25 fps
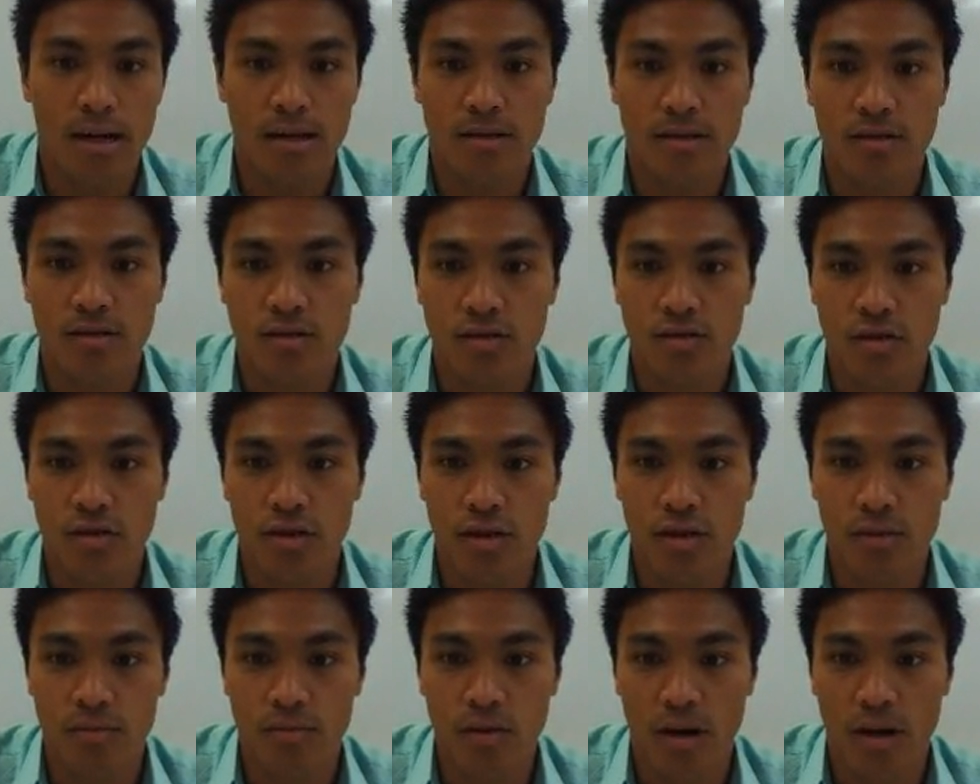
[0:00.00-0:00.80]

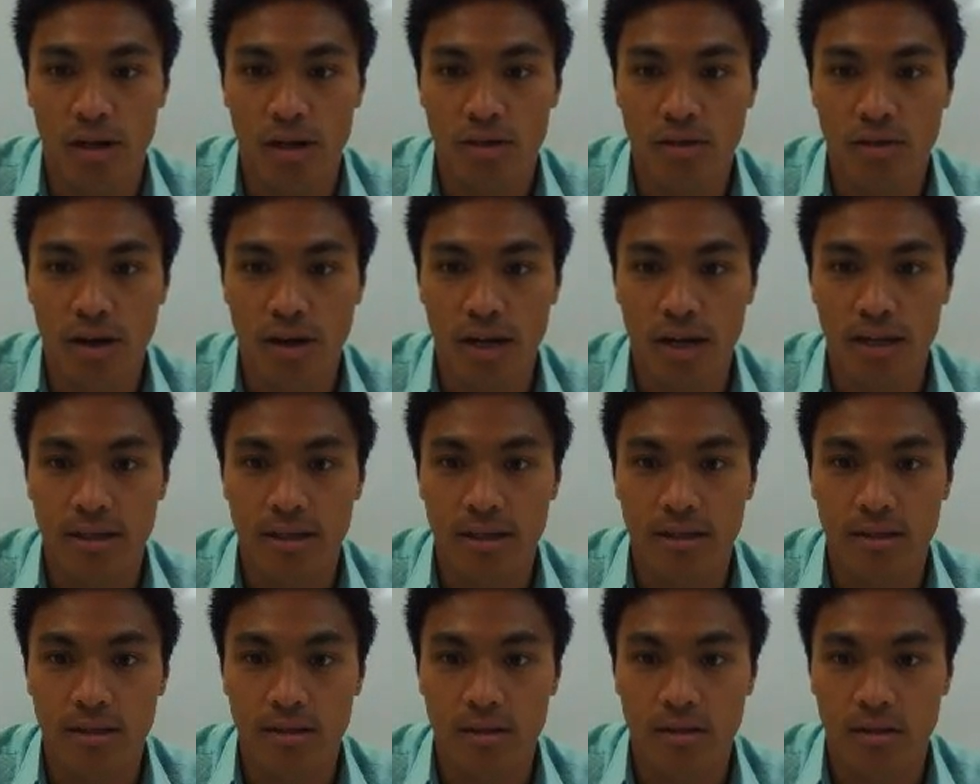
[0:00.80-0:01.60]
sodium
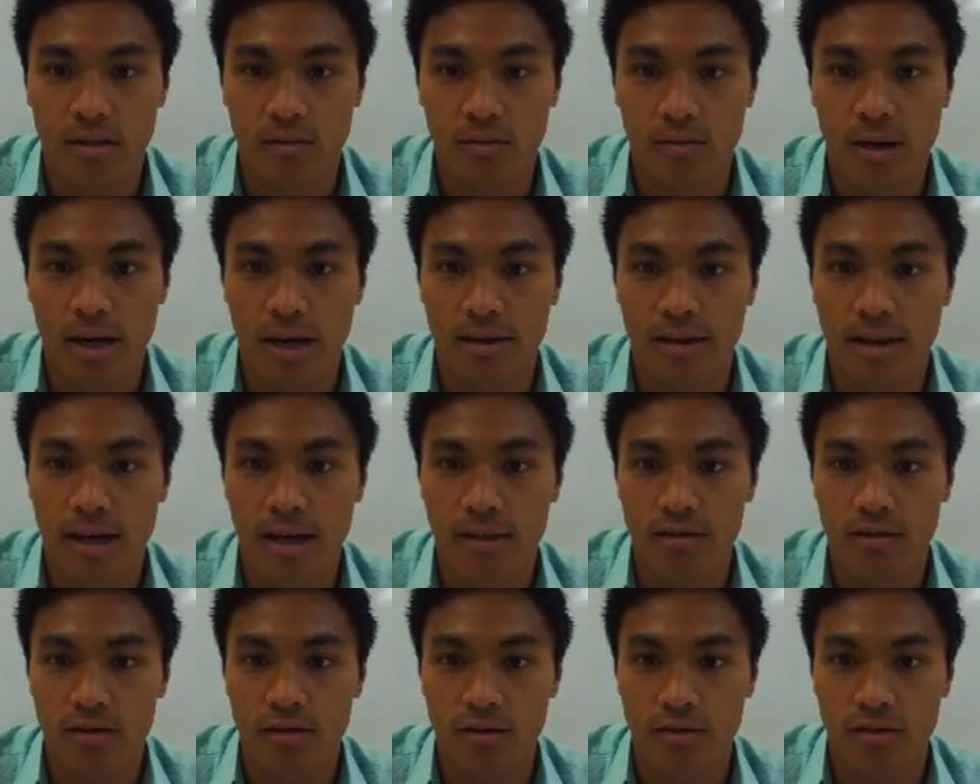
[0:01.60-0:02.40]
nitrate. Add
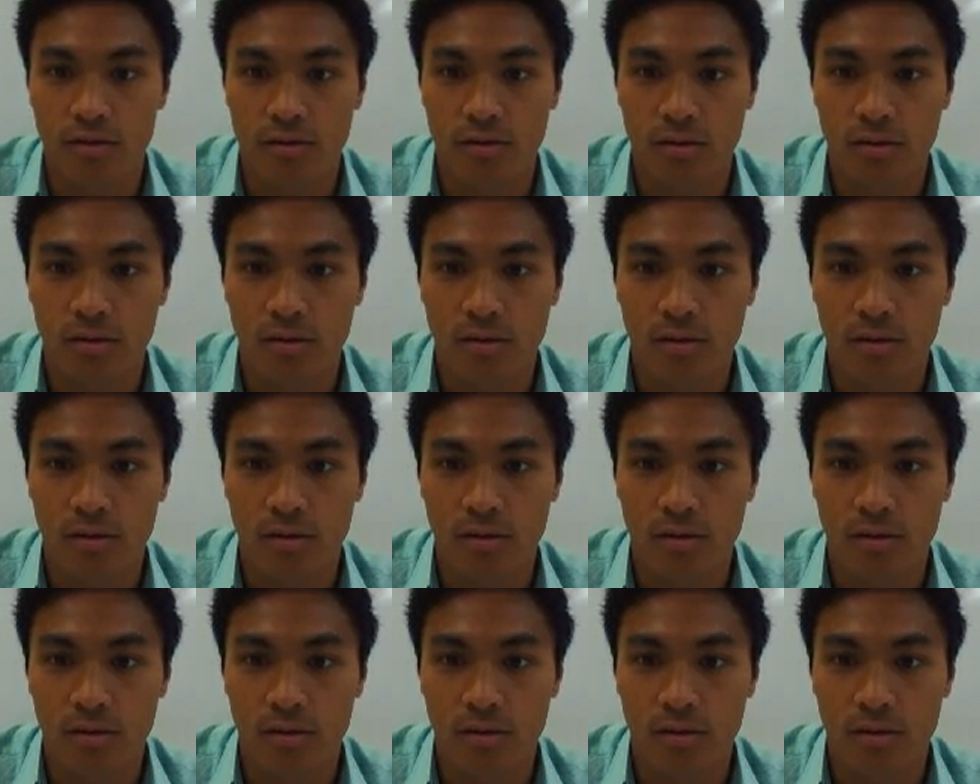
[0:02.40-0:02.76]
that to